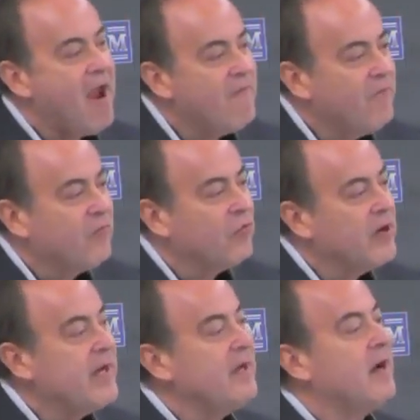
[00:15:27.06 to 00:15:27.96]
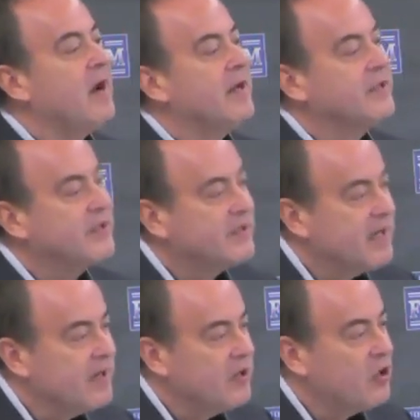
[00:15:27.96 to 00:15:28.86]
Every
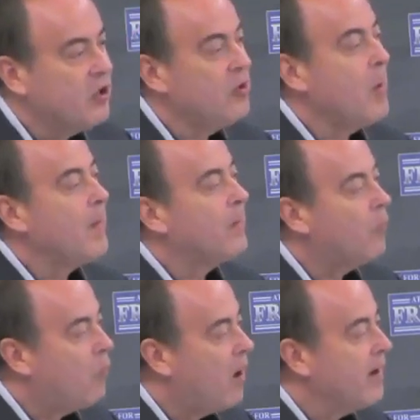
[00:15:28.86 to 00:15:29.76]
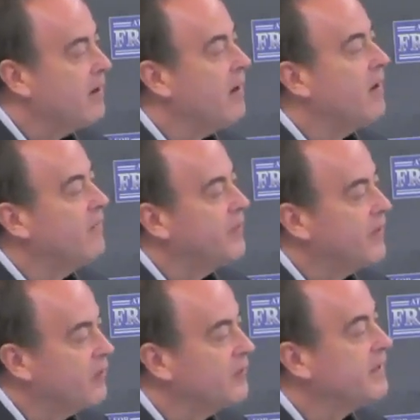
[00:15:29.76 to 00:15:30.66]
single one of
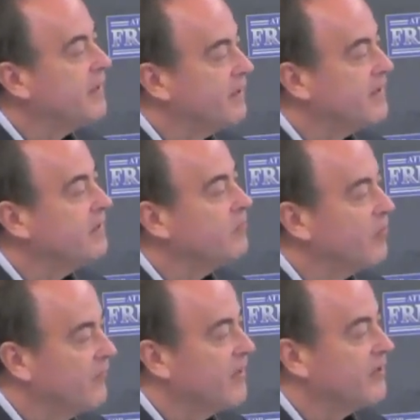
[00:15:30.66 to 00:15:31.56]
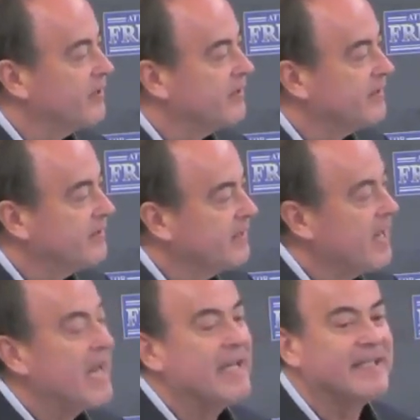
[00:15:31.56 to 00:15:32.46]
those dozen provisions
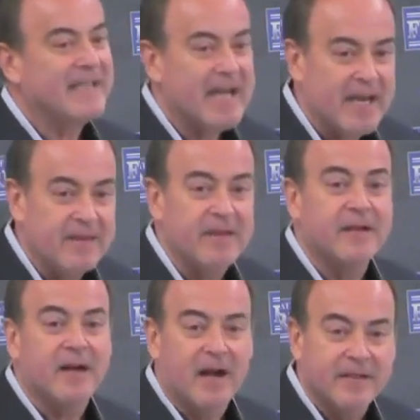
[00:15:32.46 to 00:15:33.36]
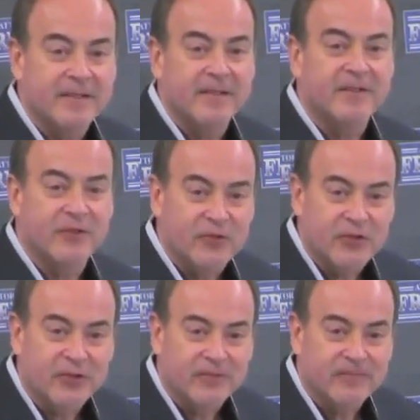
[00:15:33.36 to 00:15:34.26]
is in the
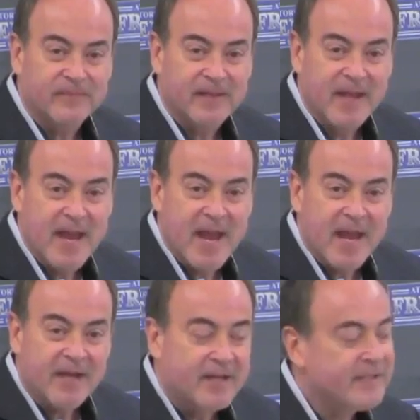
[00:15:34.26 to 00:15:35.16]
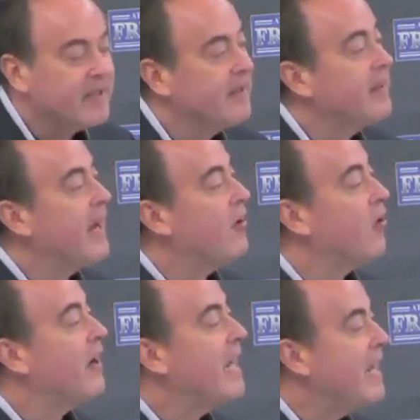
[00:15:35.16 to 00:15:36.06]
Constitution. It is in, they
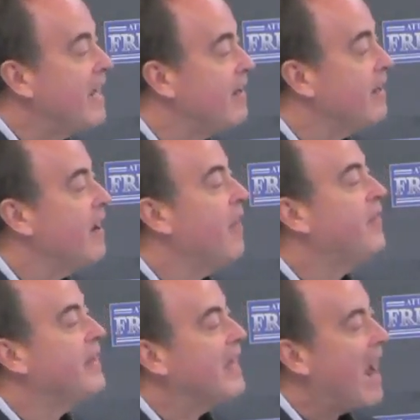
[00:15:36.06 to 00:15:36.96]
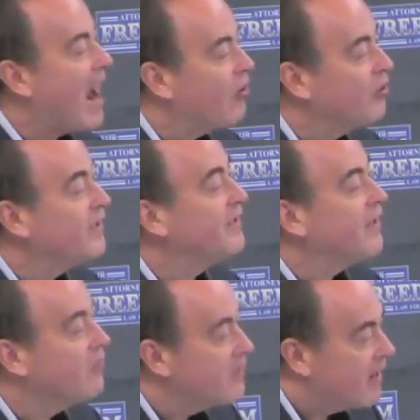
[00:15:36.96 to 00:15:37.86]
are in the
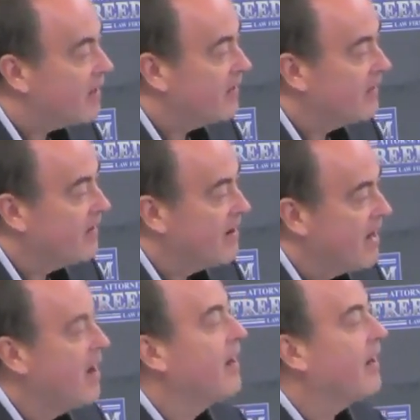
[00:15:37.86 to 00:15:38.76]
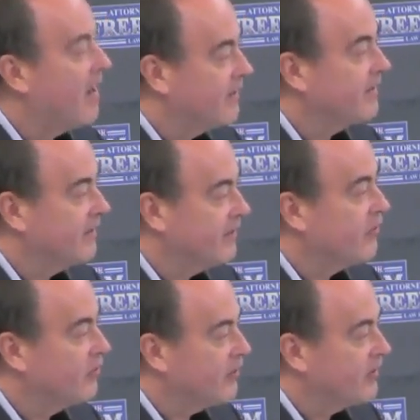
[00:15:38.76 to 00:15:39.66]
Arizona
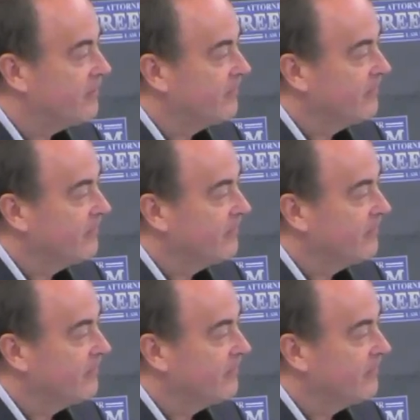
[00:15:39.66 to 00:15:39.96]
Constitution.